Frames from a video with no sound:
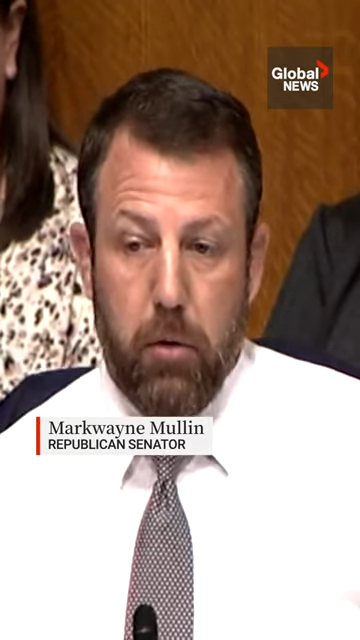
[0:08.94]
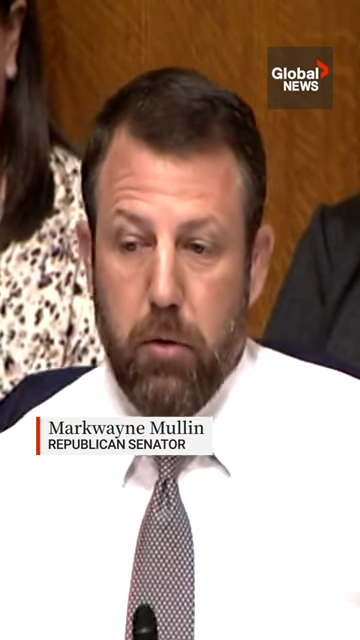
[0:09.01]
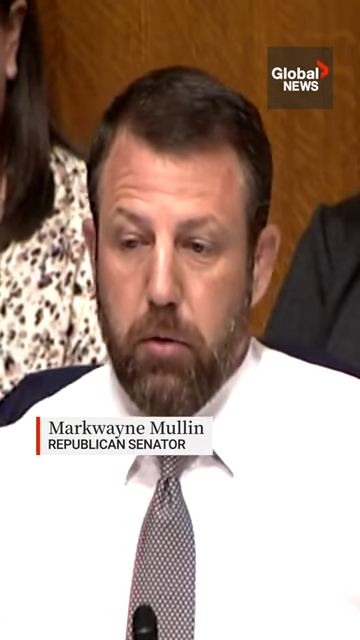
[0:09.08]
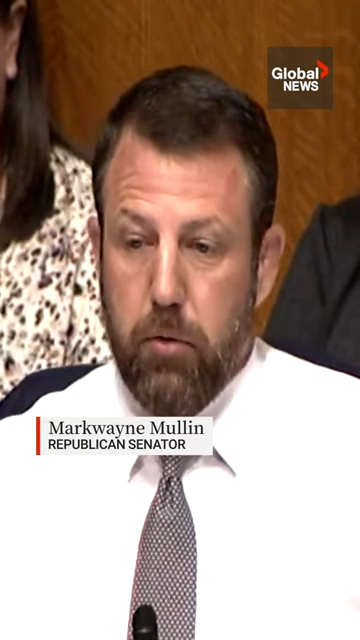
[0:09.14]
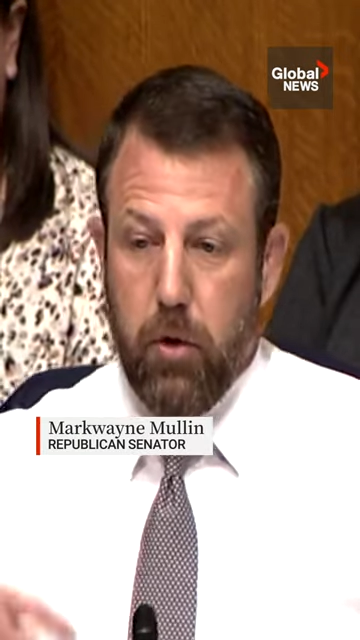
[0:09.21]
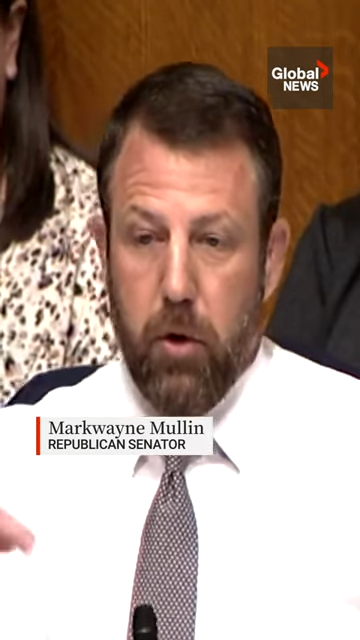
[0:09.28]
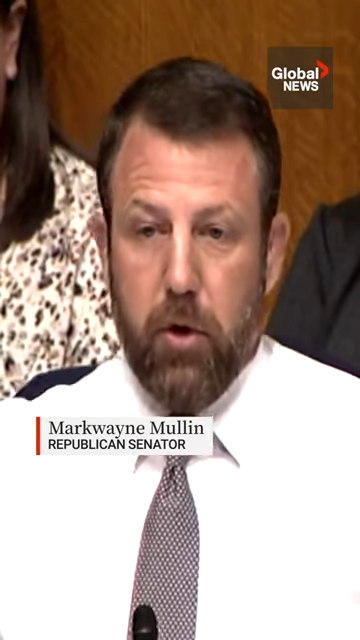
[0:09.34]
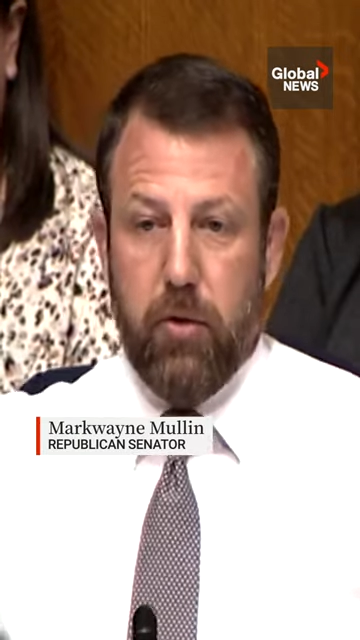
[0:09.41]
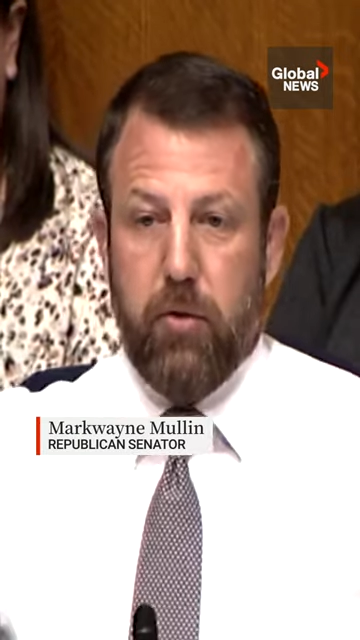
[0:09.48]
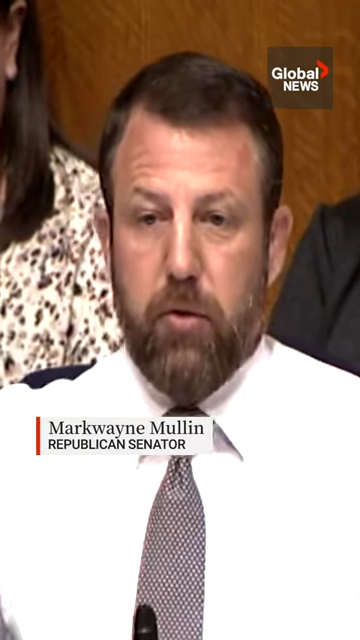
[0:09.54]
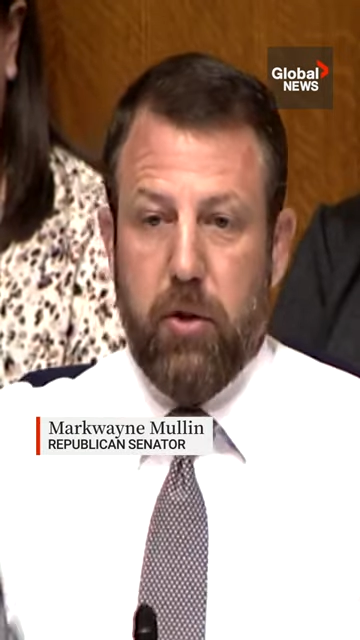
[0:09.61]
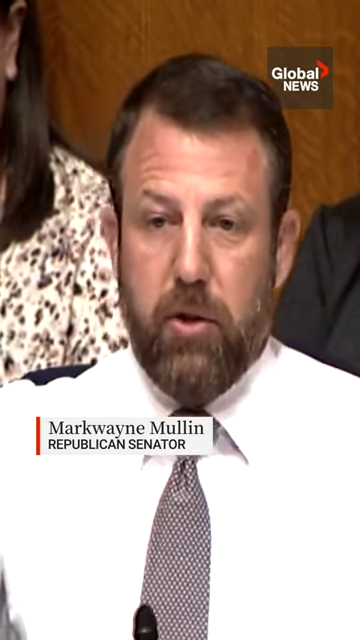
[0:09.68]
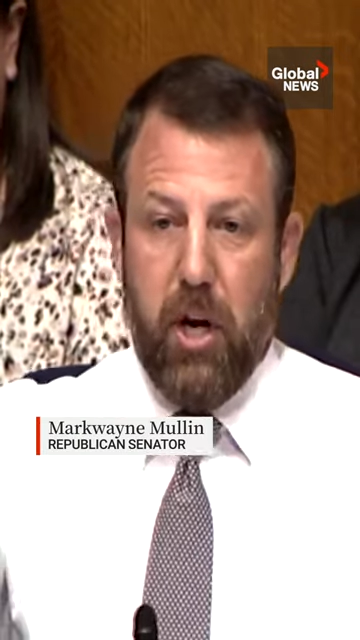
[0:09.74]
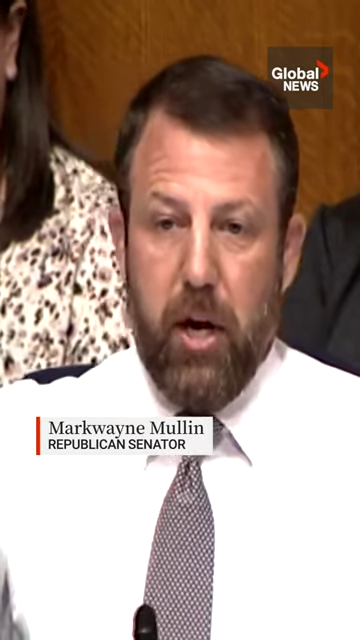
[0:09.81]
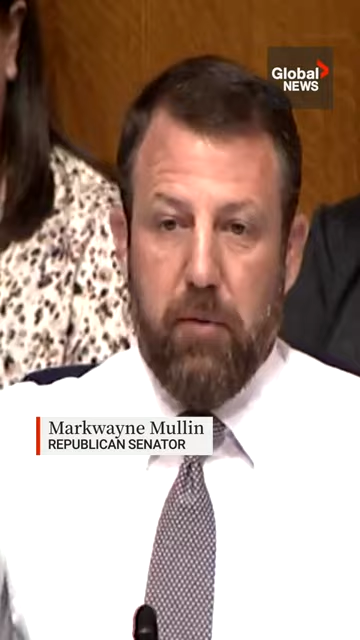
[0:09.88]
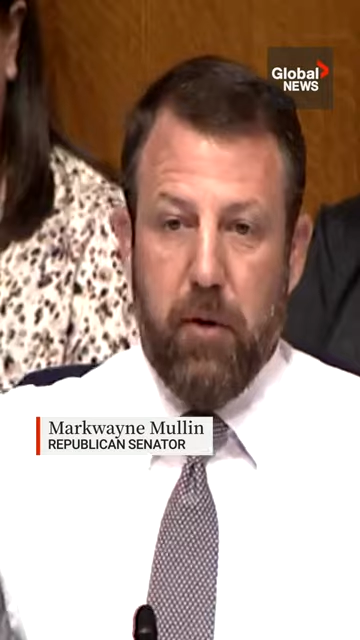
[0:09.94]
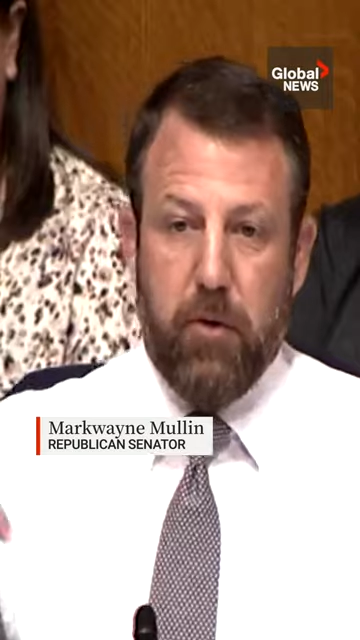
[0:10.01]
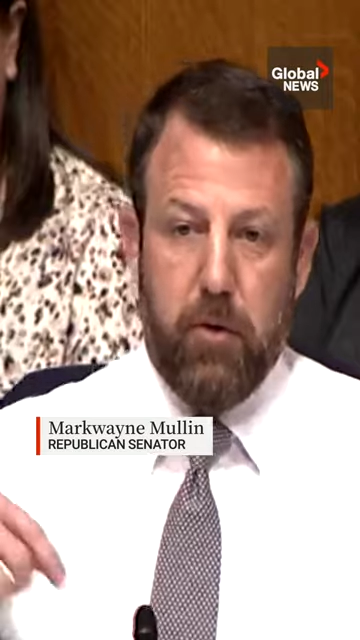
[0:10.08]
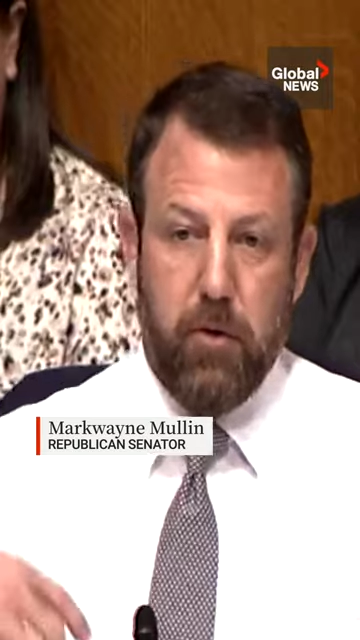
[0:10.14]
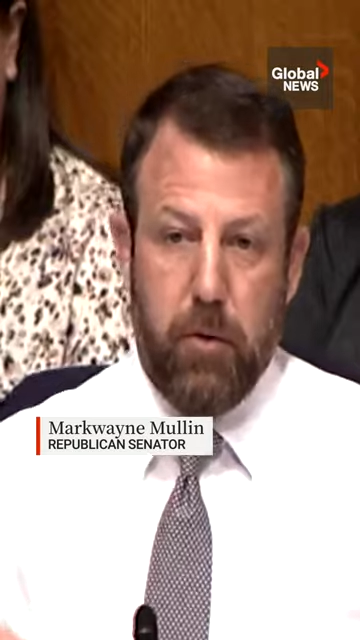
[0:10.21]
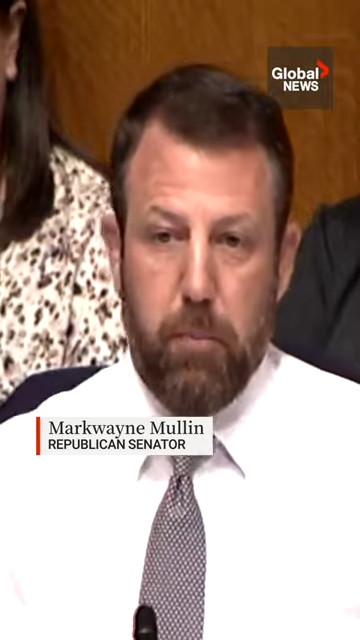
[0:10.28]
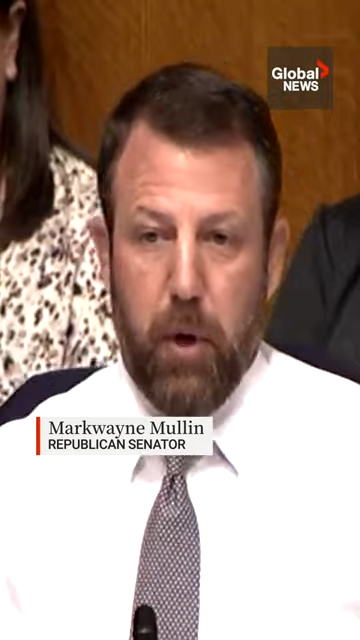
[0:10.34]
Sir, this is a time,
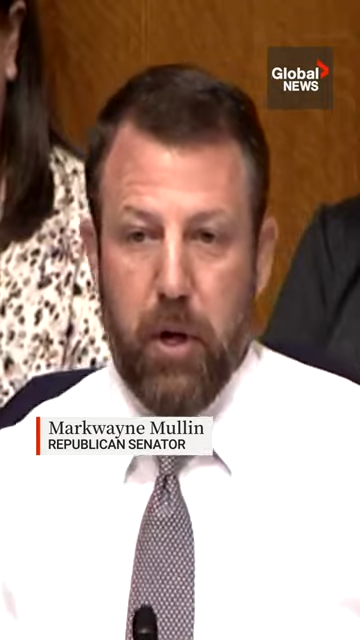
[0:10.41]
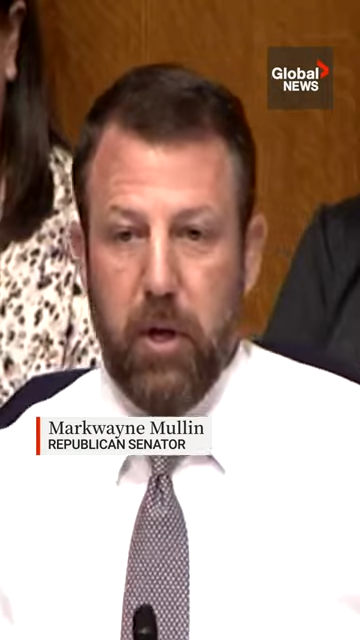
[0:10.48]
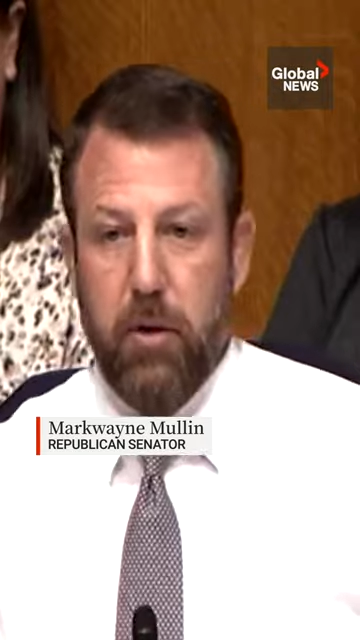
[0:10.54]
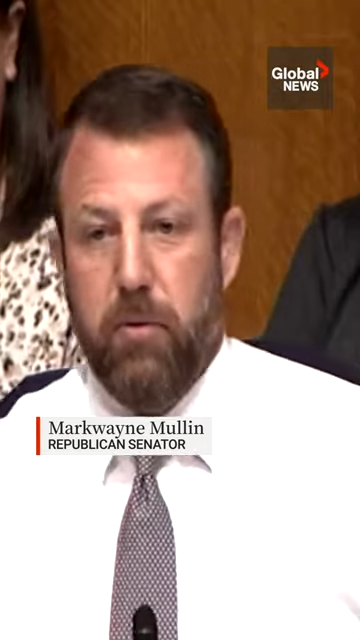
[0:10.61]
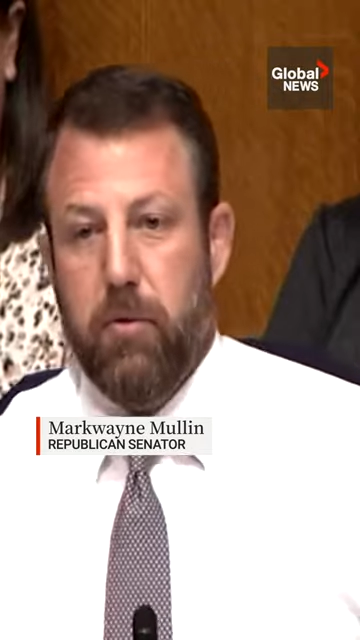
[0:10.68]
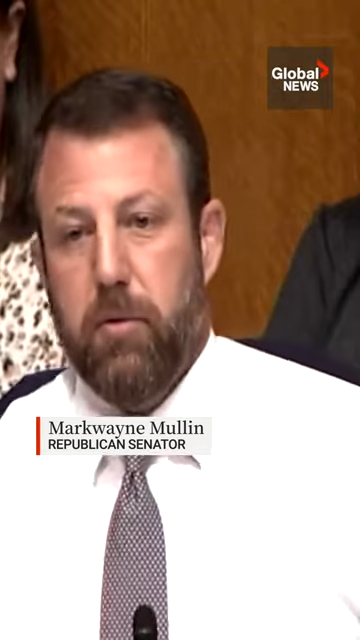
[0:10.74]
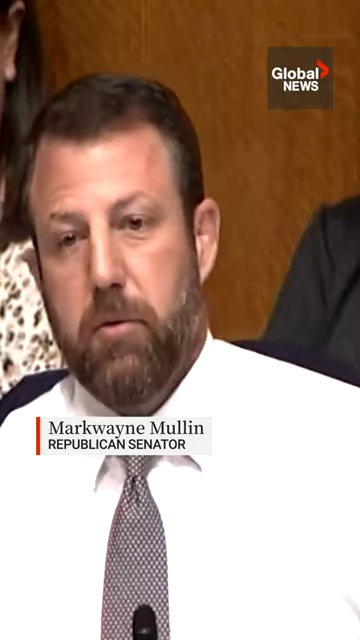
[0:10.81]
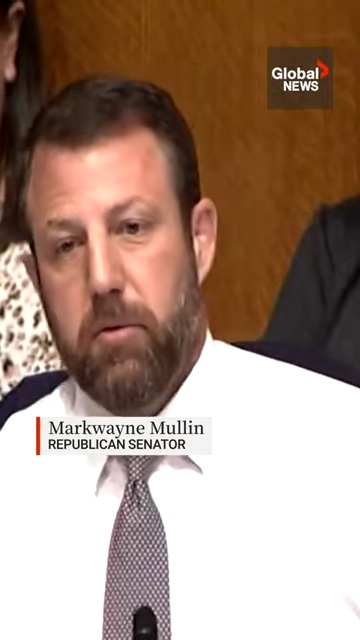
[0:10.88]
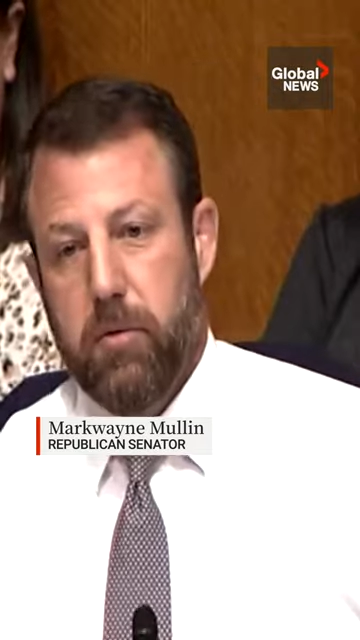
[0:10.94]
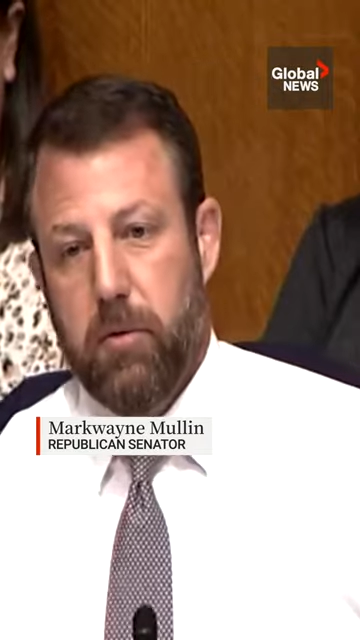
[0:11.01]
this is a place.